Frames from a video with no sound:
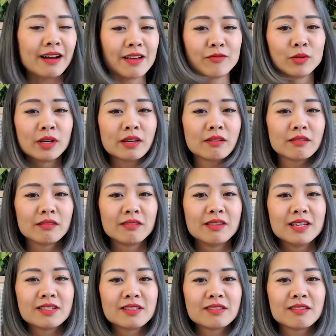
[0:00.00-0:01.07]
feel like
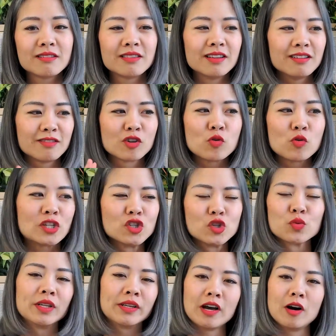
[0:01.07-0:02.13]
the questions
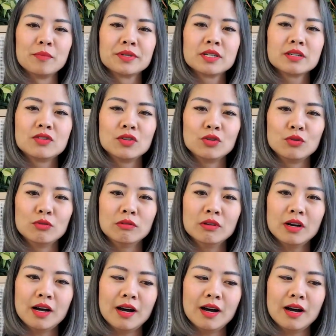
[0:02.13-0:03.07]
really helped to